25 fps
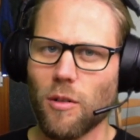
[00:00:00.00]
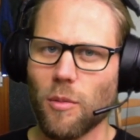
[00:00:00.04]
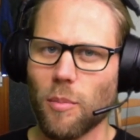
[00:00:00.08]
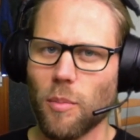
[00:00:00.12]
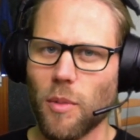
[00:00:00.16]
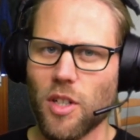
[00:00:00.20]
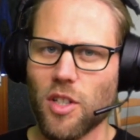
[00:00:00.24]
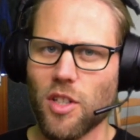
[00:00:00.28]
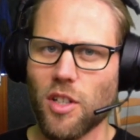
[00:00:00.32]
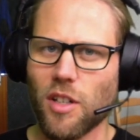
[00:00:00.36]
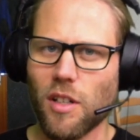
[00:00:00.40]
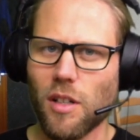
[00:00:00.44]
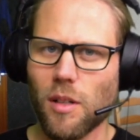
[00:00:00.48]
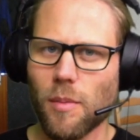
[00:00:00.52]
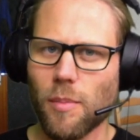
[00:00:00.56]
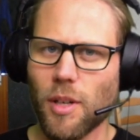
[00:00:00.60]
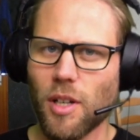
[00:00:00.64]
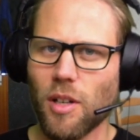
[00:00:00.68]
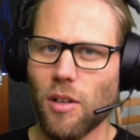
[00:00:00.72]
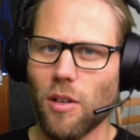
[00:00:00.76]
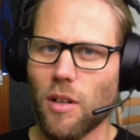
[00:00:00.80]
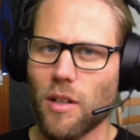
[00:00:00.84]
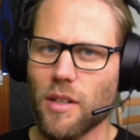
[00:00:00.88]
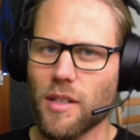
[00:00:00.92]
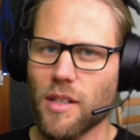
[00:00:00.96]
out my channel
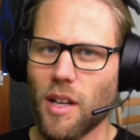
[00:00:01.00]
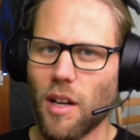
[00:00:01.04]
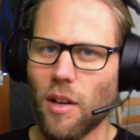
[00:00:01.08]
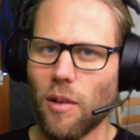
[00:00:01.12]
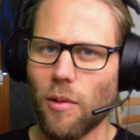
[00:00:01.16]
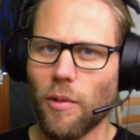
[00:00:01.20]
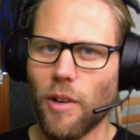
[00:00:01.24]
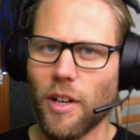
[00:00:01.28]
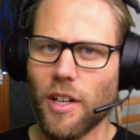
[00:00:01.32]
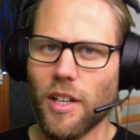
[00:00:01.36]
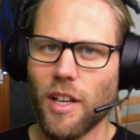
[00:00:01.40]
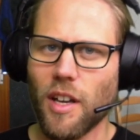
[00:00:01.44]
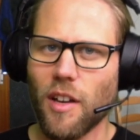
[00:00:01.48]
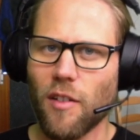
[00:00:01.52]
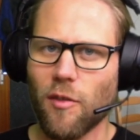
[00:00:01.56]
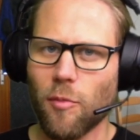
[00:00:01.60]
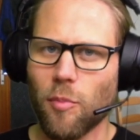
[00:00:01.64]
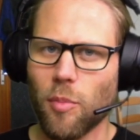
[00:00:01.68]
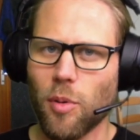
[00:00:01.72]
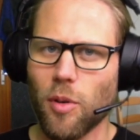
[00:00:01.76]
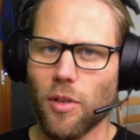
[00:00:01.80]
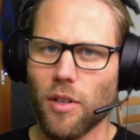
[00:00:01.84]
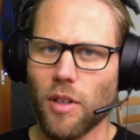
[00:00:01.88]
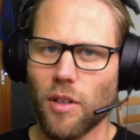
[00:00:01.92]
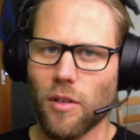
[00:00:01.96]
because I already have
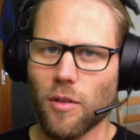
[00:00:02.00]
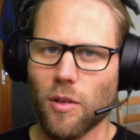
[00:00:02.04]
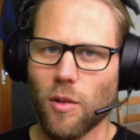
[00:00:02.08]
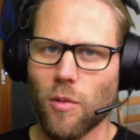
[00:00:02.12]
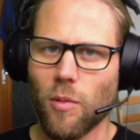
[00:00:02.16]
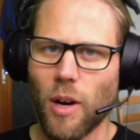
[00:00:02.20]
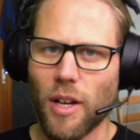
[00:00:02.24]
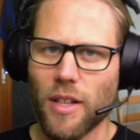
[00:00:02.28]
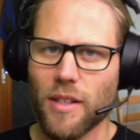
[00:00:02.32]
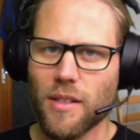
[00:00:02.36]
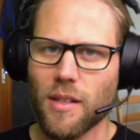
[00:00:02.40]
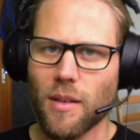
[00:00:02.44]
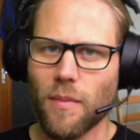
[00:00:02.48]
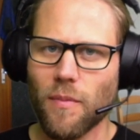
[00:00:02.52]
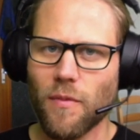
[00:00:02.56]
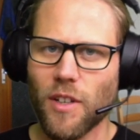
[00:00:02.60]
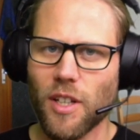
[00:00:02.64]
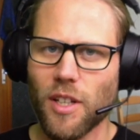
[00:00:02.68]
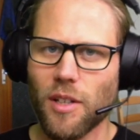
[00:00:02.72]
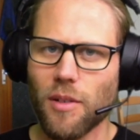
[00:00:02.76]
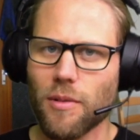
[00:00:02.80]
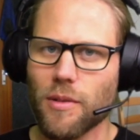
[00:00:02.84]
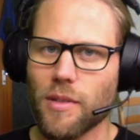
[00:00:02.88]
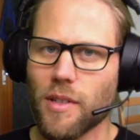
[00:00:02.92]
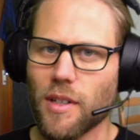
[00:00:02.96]
put out quite some
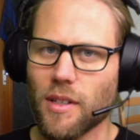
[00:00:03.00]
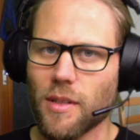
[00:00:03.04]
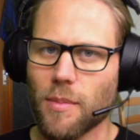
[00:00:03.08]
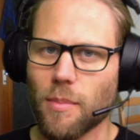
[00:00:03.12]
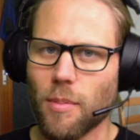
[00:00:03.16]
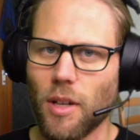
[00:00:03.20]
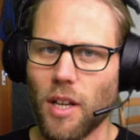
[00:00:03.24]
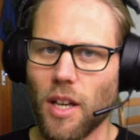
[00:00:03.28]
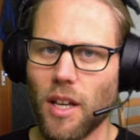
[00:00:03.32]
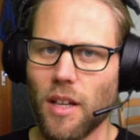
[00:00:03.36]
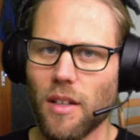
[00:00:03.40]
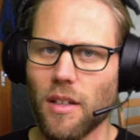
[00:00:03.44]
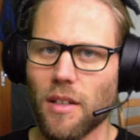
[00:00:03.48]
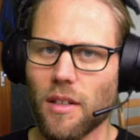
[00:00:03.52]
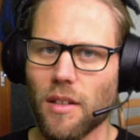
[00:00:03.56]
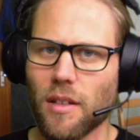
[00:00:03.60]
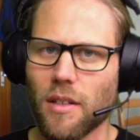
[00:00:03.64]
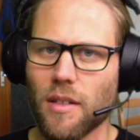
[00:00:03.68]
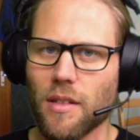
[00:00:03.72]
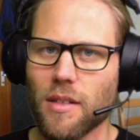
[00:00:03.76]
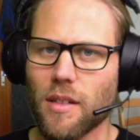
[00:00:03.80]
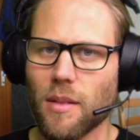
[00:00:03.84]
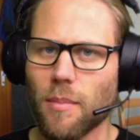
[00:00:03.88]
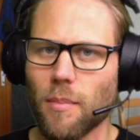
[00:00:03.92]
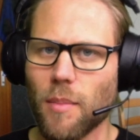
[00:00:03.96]
videos explaining
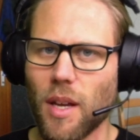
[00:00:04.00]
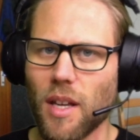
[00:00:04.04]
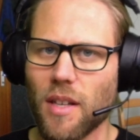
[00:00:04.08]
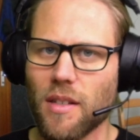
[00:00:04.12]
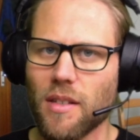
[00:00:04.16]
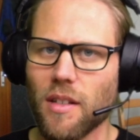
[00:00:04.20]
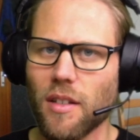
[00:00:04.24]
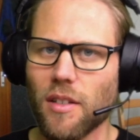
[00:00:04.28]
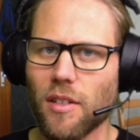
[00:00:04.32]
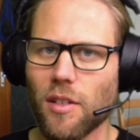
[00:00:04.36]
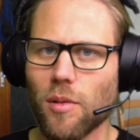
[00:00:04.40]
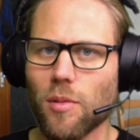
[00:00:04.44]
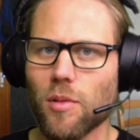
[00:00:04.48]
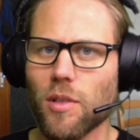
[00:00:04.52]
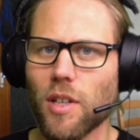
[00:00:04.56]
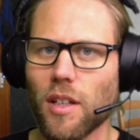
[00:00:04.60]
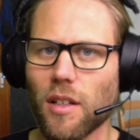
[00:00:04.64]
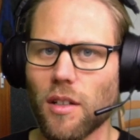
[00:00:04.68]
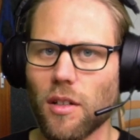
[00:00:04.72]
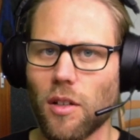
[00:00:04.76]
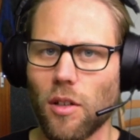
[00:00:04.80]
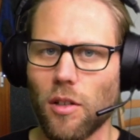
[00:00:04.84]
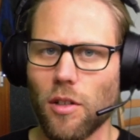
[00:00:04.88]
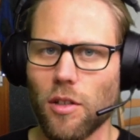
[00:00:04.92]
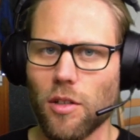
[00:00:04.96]
this amazing new
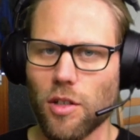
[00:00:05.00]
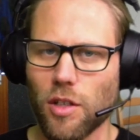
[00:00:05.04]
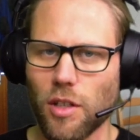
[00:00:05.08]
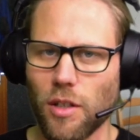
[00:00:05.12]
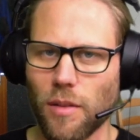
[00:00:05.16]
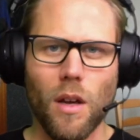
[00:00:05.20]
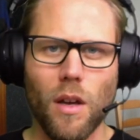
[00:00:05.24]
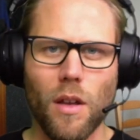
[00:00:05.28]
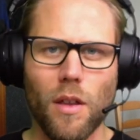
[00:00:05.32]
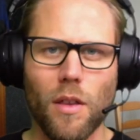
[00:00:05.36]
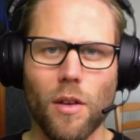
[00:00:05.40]
technology.